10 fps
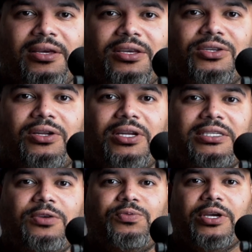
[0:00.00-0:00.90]
So let's
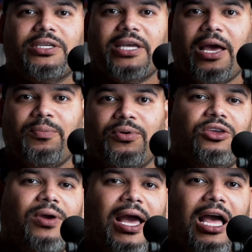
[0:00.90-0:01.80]
say, for example,
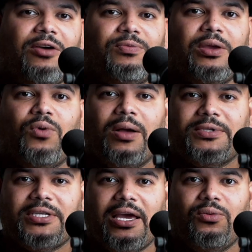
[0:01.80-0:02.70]
you have a website